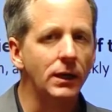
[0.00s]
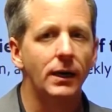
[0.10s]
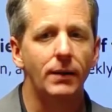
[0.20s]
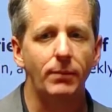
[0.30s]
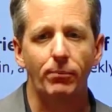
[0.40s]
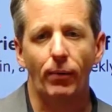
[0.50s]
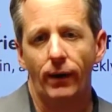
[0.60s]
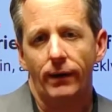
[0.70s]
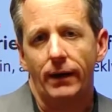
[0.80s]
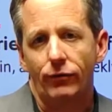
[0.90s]
And a big part of
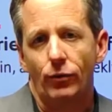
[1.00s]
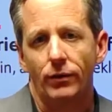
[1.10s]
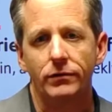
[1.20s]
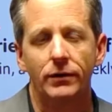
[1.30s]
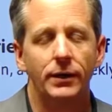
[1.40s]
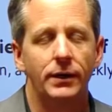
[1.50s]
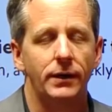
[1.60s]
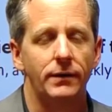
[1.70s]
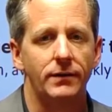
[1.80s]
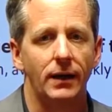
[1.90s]
that, of course,
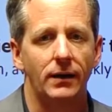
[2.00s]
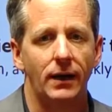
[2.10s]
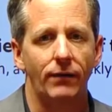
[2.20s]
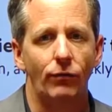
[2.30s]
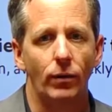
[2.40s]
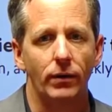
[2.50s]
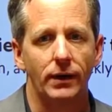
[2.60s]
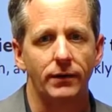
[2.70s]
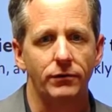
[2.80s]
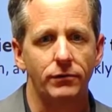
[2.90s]
is that a lot of work
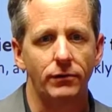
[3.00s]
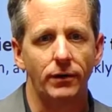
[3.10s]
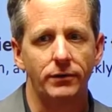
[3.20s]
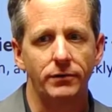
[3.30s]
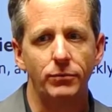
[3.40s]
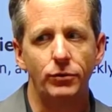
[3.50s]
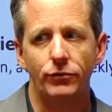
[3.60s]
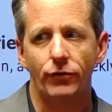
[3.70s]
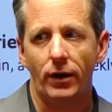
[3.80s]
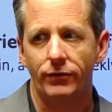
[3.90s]
has started to move
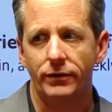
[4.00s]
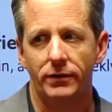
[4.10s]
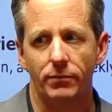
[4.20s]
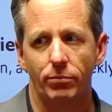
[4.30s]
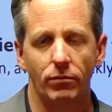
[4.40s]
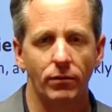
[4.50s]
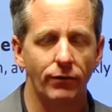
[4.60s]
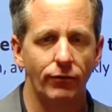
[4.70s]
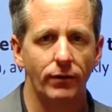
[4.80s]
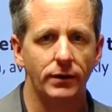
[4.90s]
off into the
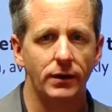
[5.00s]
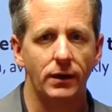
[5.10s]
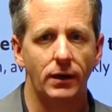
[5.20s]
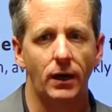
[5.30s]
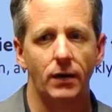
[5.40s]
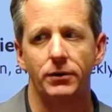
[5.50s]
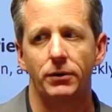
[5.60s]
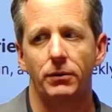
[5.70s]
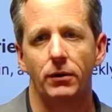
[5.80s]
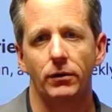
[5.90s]
periphery of the economy. No
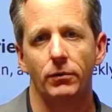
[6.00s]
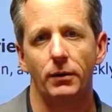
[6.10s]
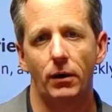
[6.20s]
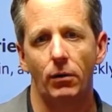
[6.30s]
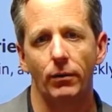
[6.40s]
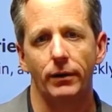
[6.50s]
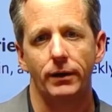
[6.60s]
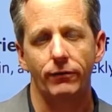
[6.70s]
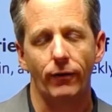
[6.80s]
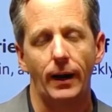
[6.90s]
longer are we all working
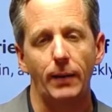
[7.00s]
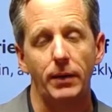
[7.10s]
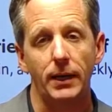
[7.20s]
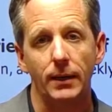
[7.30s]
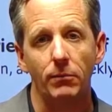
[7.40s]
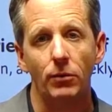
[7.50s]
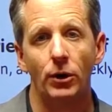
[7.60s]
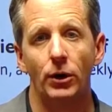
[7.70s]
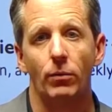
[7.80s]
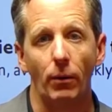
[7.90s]
for IBM,
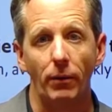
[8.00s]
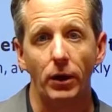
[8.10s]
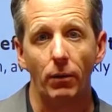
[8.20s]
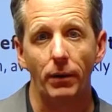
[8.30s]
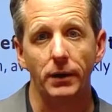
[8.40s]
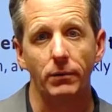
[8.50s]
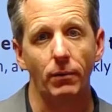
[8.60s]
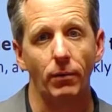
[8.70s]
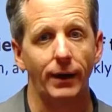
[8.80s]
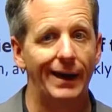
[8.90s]
where we go in and we
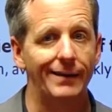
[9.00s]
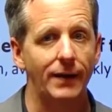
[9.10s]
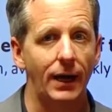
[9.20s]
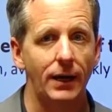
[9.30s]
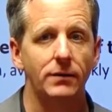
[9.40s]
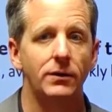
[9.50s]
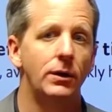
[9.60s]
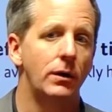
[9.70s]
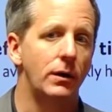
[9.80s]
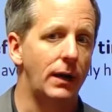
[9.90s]
work 8 to 8.
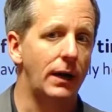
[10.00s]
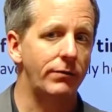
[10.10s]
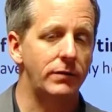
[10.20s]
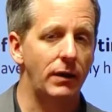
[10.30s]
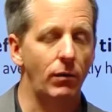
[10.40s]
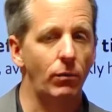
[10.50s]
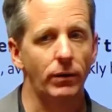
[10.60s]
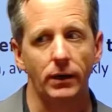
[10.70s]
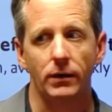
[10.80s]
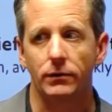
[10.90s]
A lot of us now are
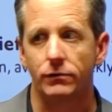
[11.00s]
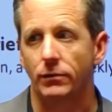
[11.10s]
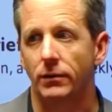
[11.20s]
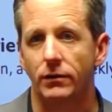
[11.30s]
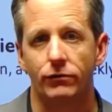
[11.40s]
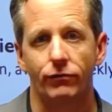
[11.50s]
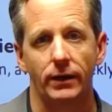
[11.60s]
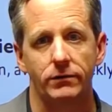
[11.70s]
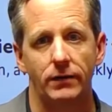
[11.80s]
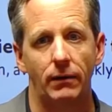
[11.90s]
working on sort of these
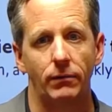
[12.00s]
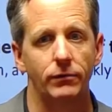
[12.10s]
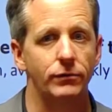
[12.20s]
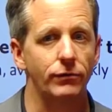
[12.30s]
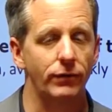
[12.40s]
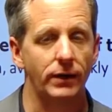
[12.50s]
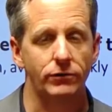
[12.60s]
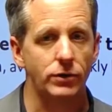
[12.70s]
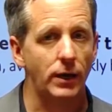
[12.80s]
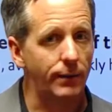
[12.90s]
flex hours or flex
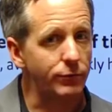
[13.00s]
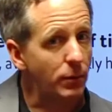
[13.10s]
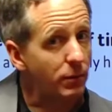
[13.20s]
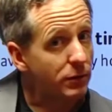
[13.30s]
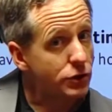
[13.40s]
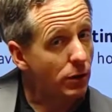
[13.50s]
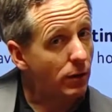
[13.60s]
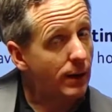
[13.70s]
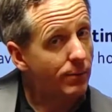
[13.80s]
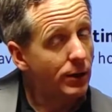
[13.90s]
jobs where we show
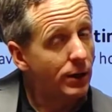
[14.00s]
up,